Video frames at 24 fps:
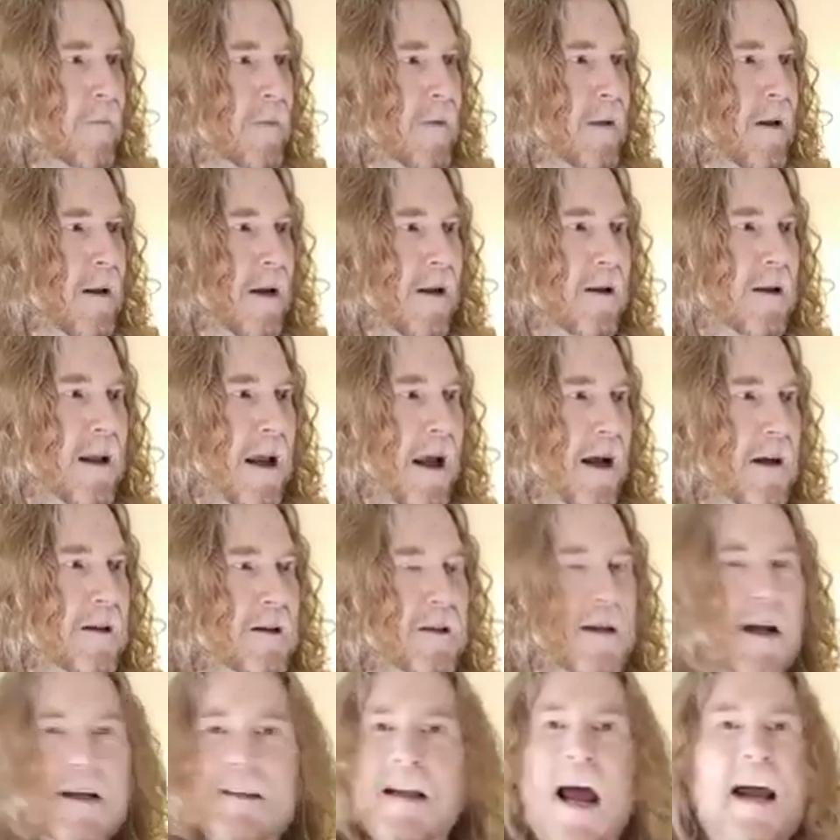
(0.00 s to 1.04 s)
Yeah,
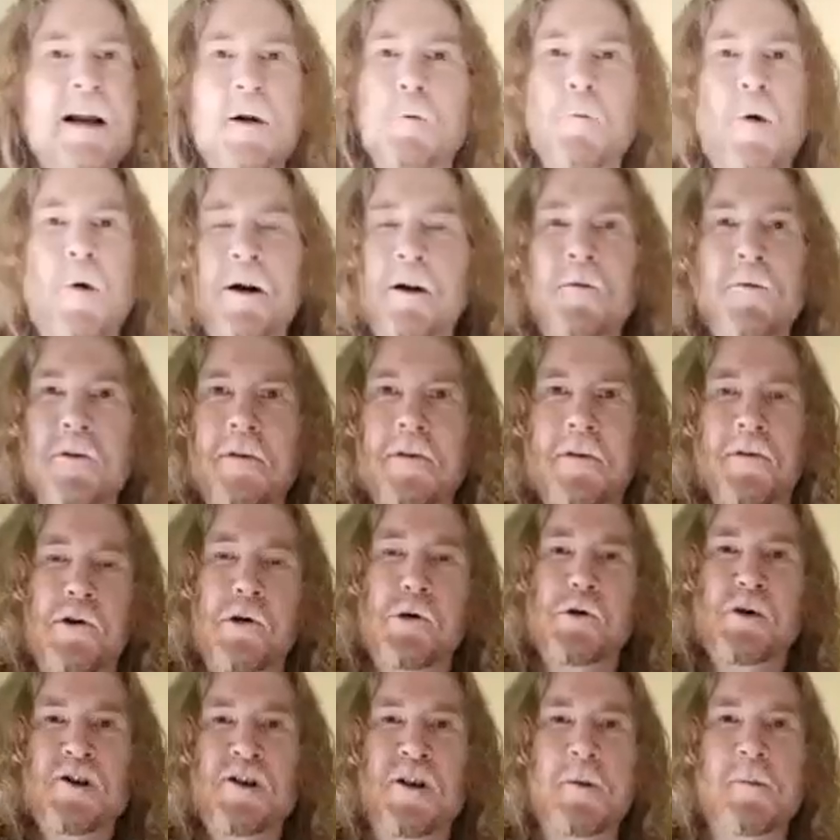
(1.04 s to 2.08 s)
because I didn't want to
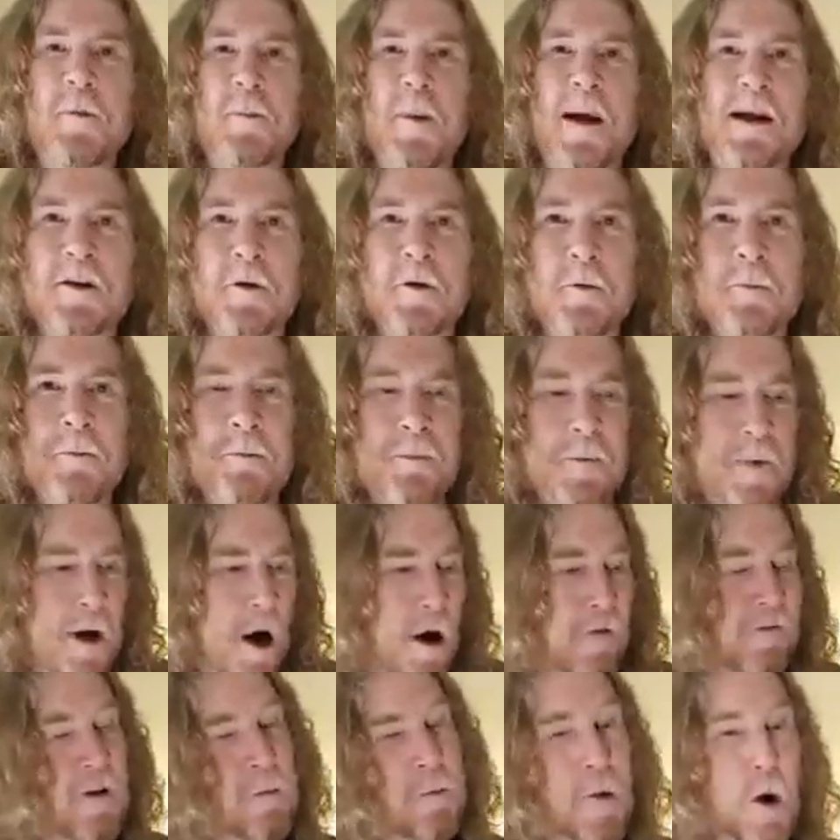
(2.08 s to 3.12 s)
lose the momentum of
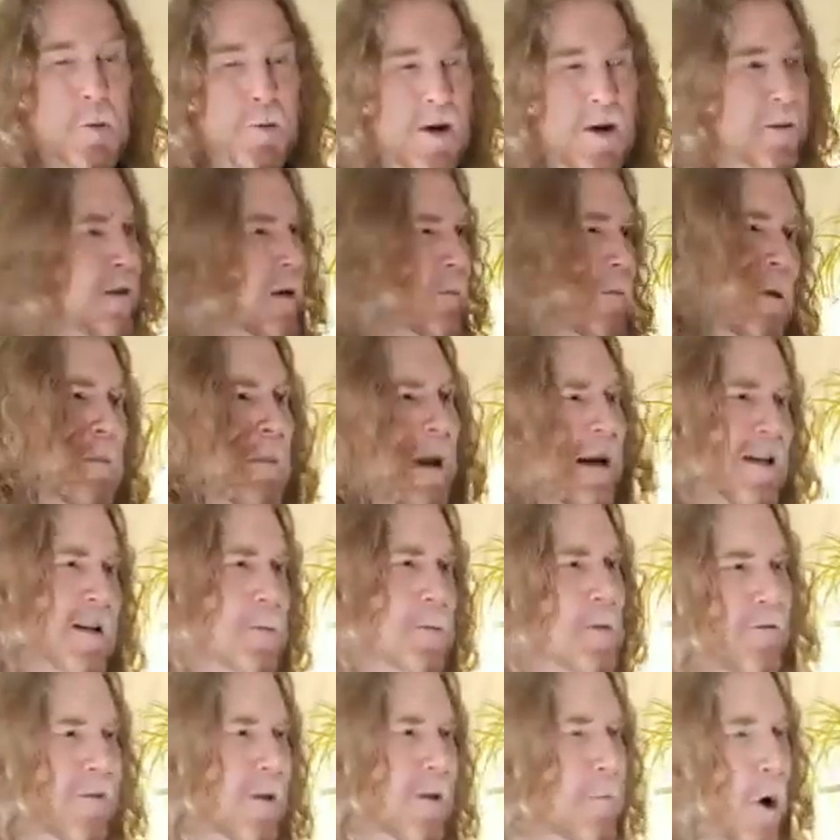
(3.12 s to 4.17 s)
the moment. The momentum of
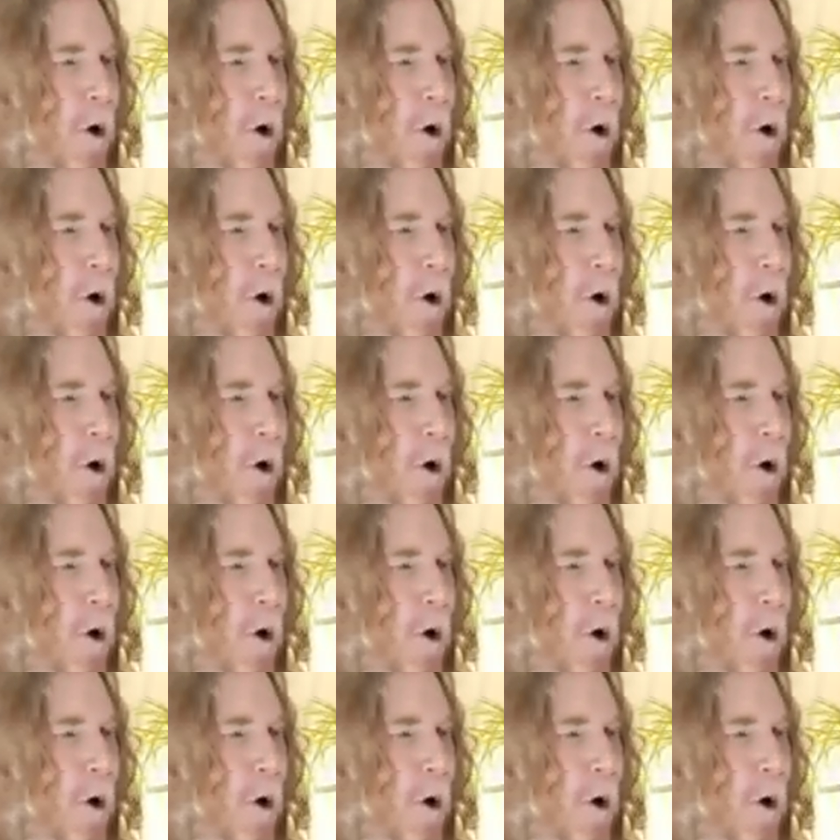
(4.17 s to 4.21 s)
the moment.